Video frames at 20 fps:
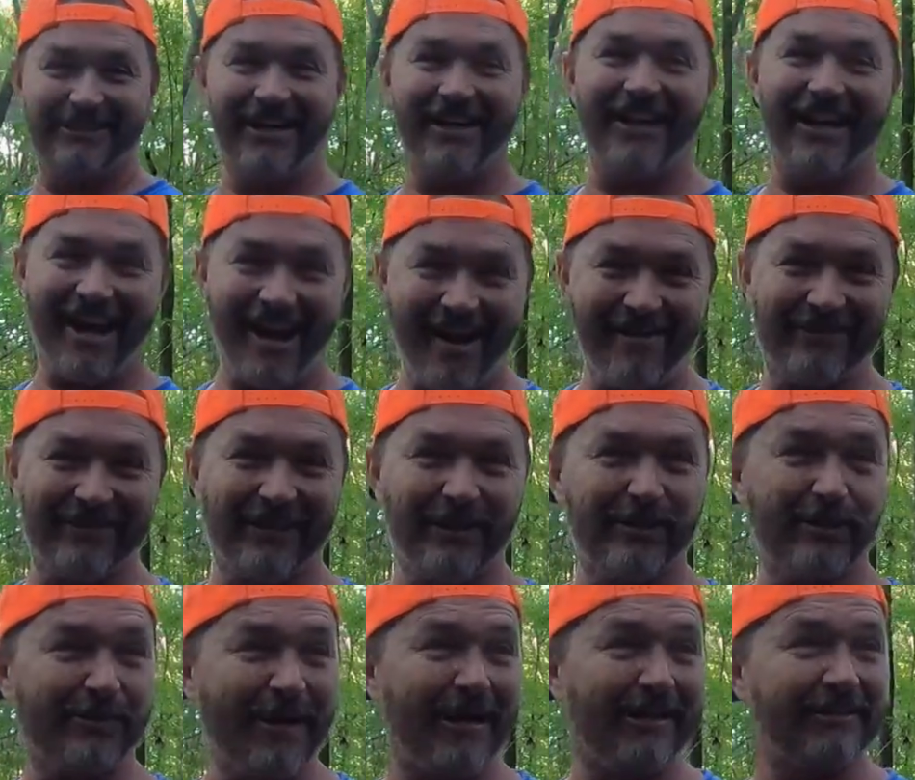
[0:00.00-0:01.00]
not having
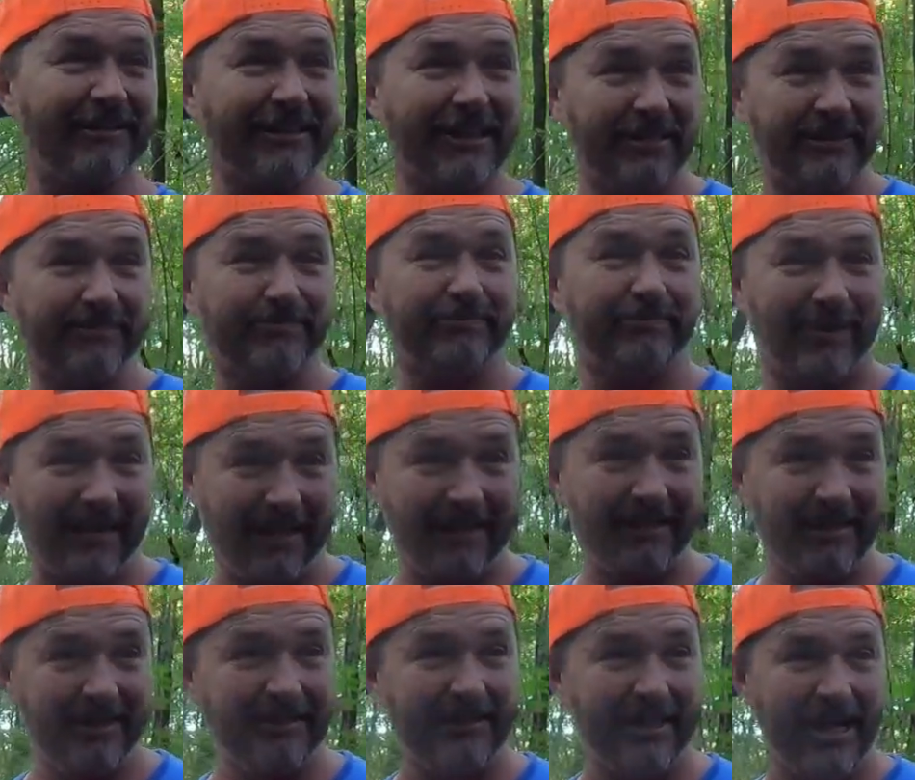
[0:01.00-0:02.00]
those spiders because by
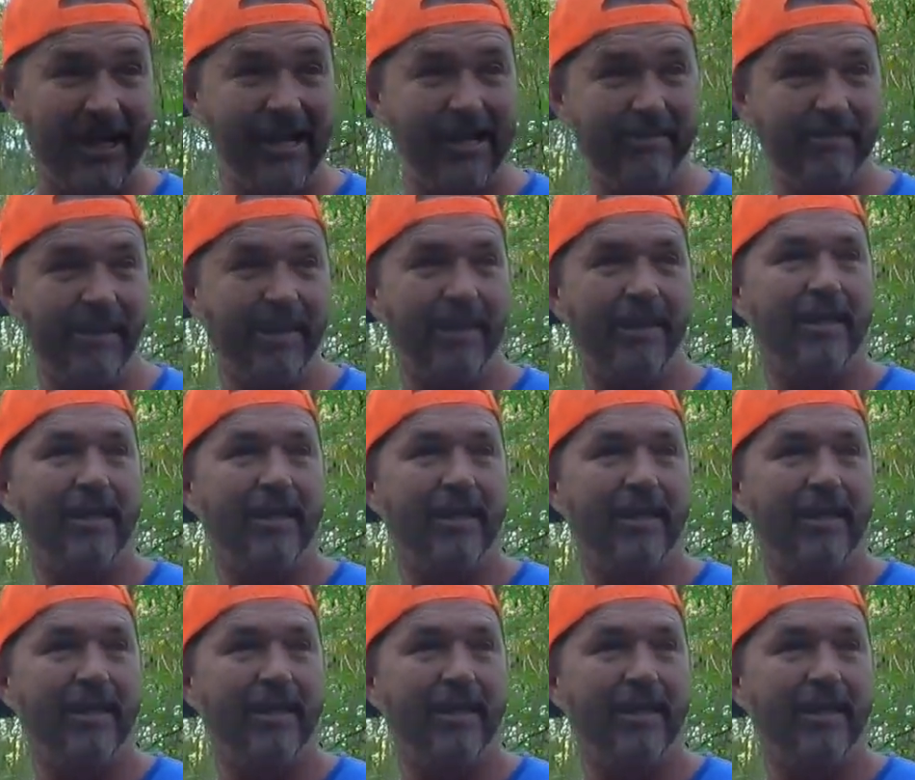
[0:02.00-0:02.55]
this time,